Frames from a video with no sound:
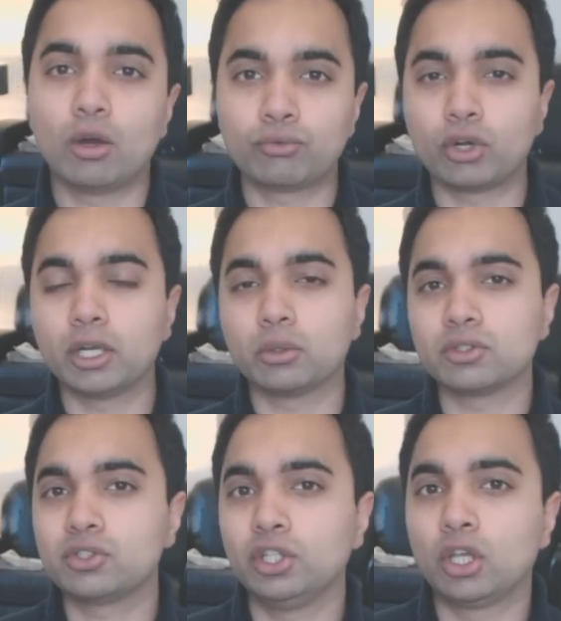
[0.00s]
out
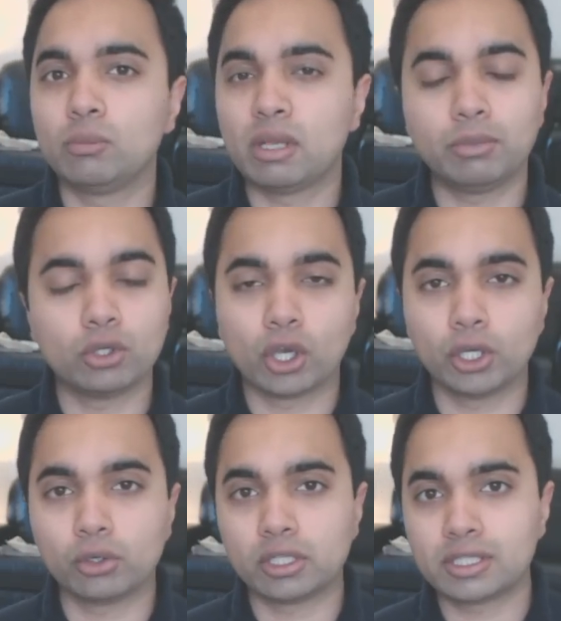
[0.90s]
fragrance. You know, maybe you're
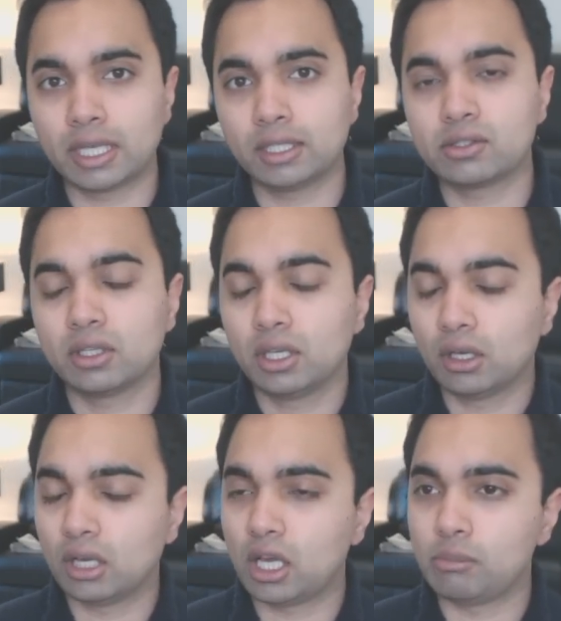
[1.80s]
going on a date,
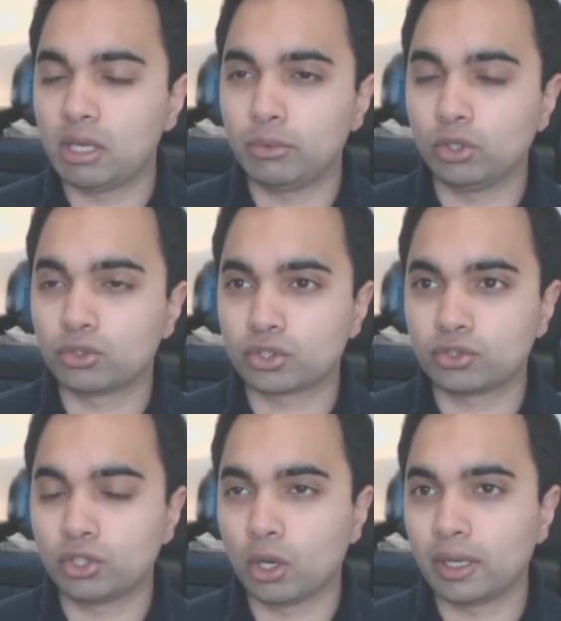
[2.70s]
uh, maybe you're
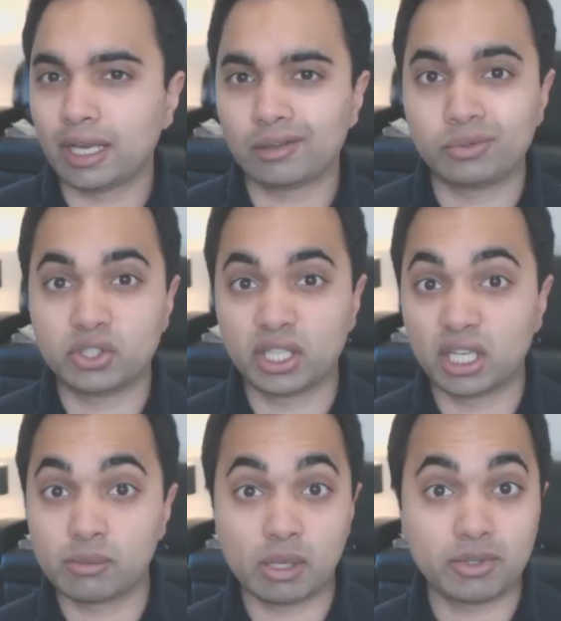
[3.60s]
just going out for
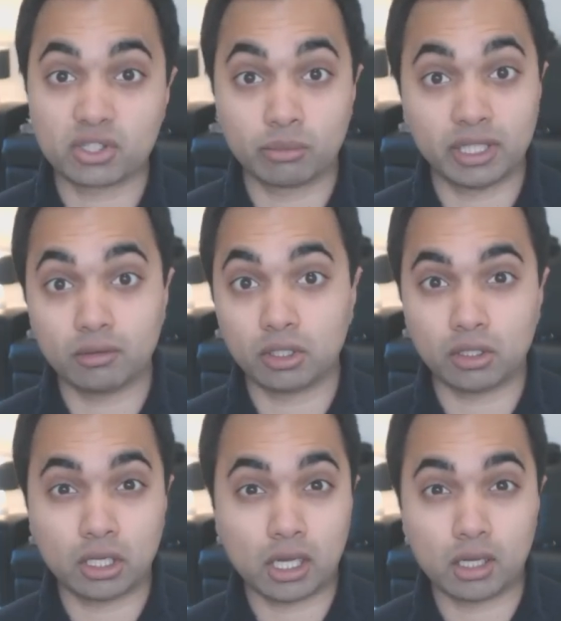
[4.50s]
dinner, maybe it's something
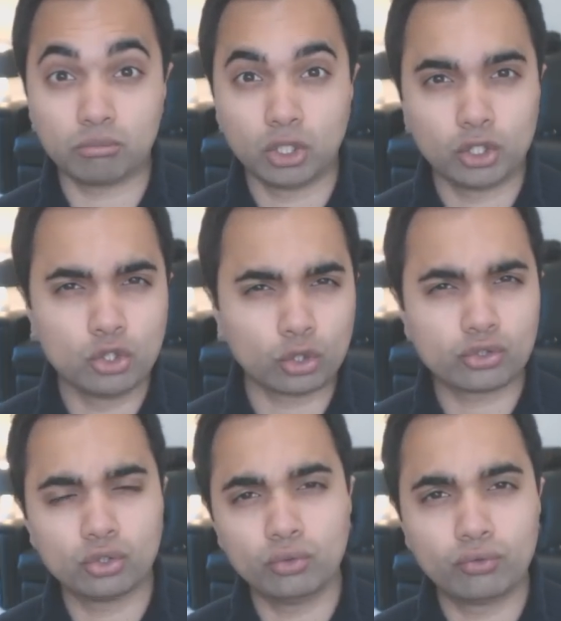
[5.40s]
um,
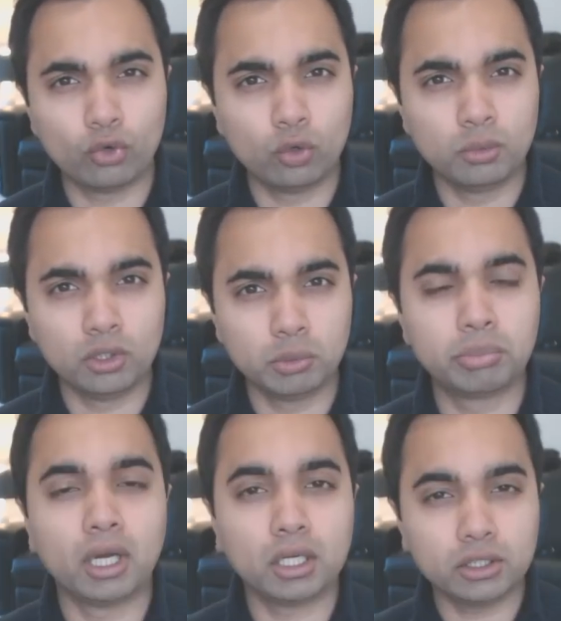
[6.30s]
not too formal,
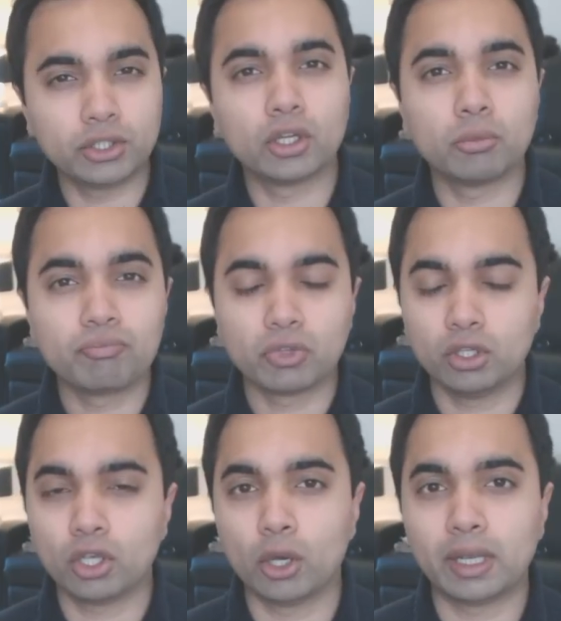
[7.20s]
but you know,
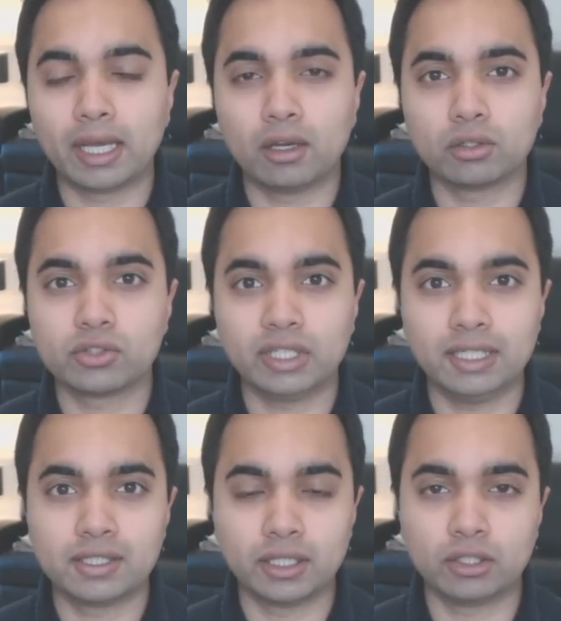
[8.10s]
you're going out,
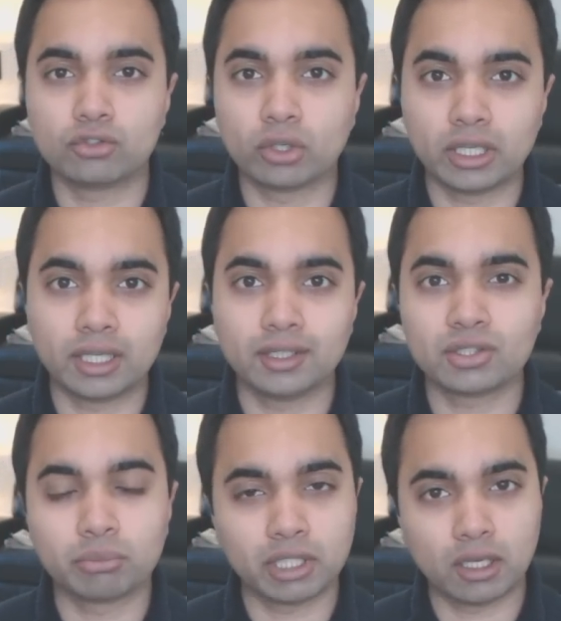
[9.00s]
eating, drinking,
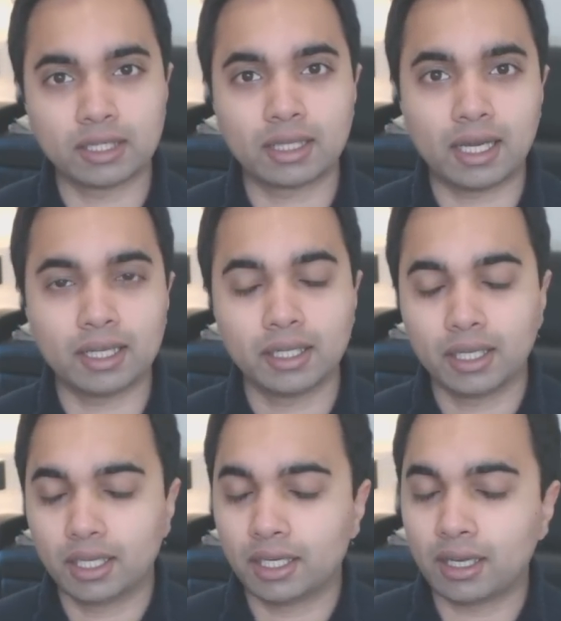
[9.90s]
something like that.
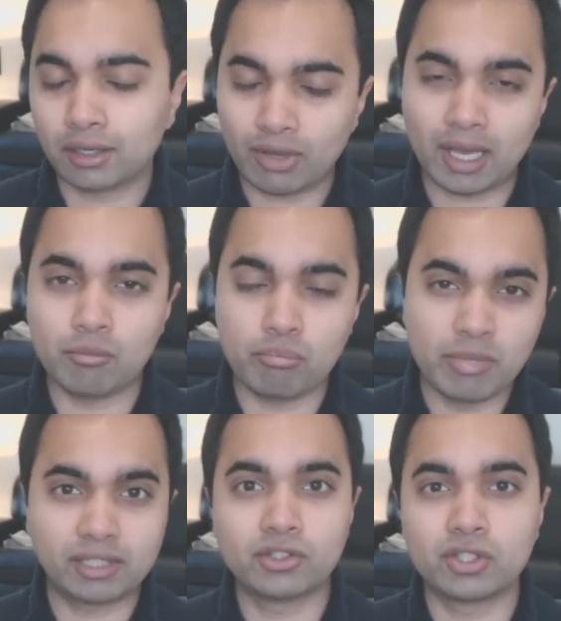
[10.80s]
It kind of
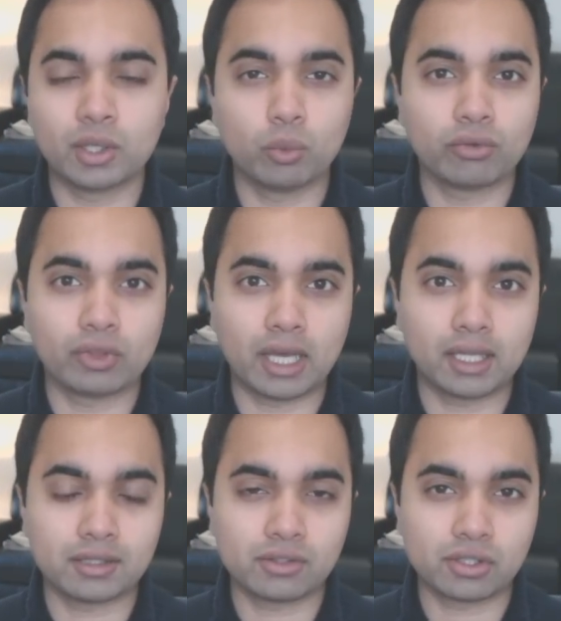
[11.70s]
mixes in with
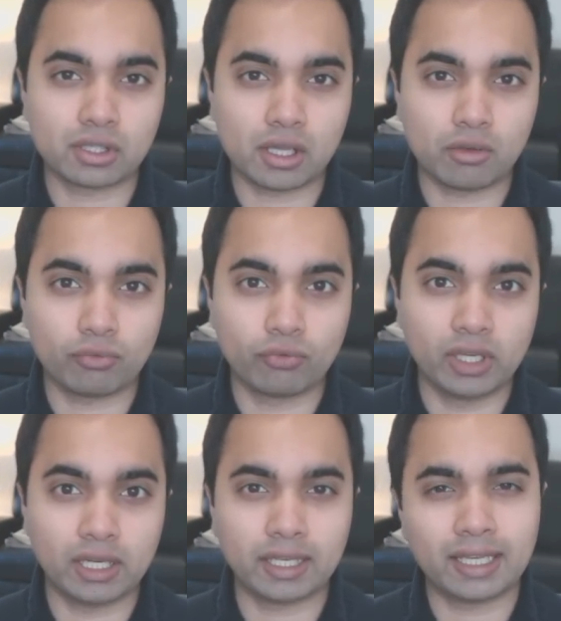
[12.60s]
that uh,
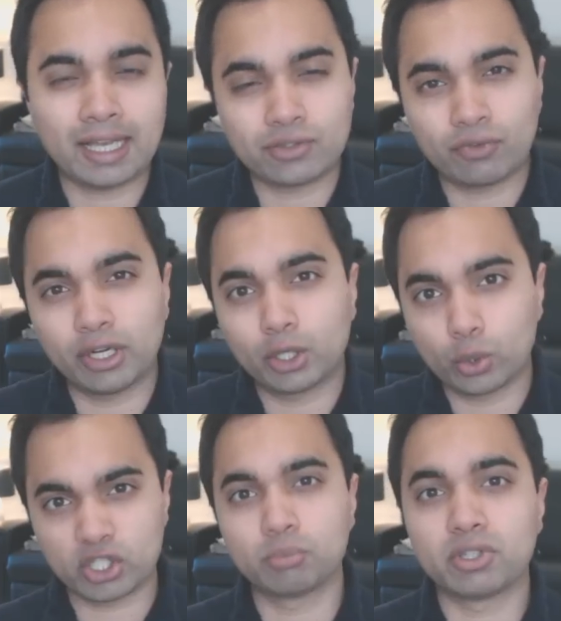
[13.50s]
feeling. It has a very
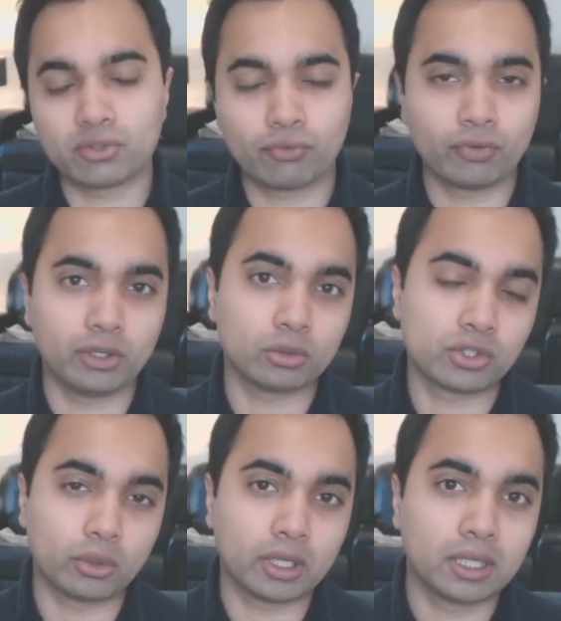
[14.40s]
Christmas feel
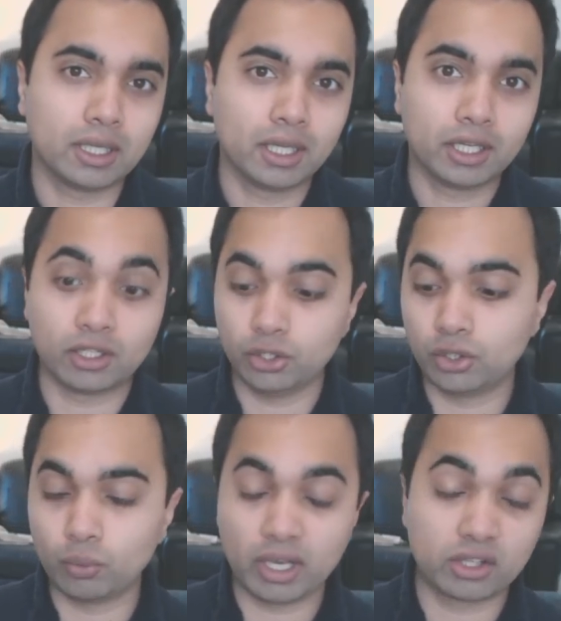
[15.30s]
to it. You know, you
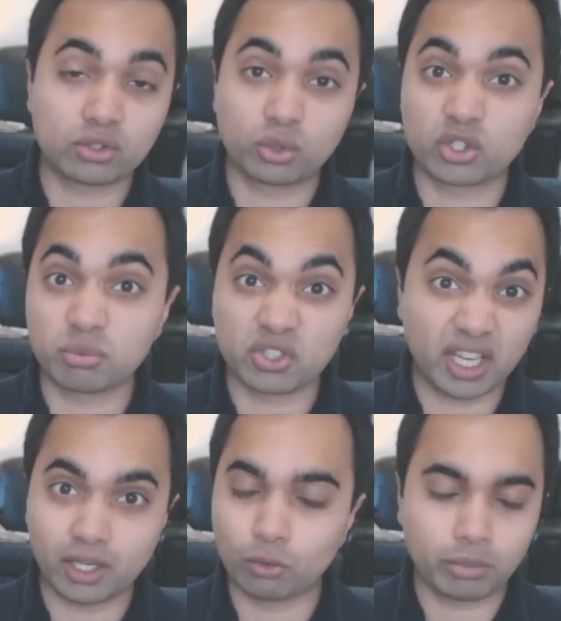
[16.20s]
could wear this on Christmas
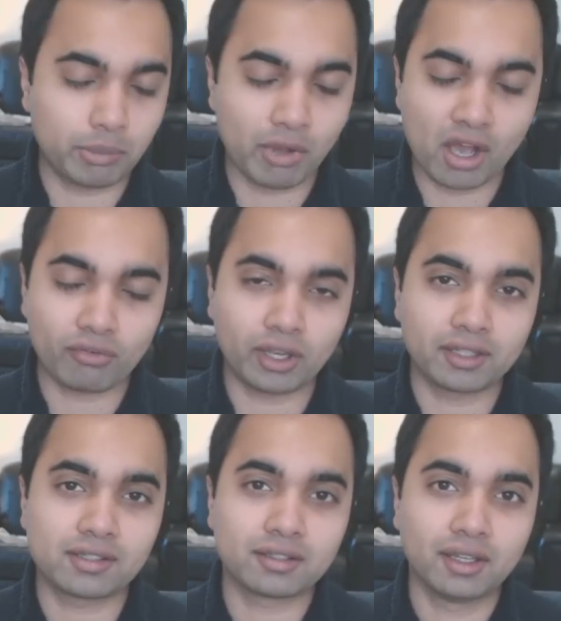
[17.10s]
Day, it would be
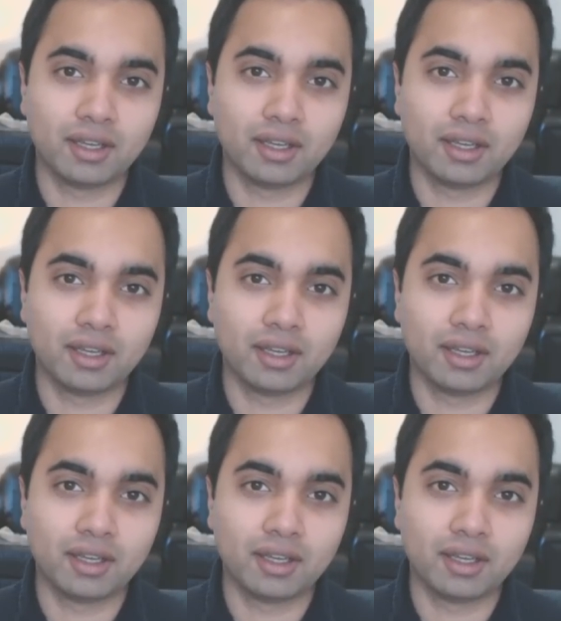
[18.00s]
perfect.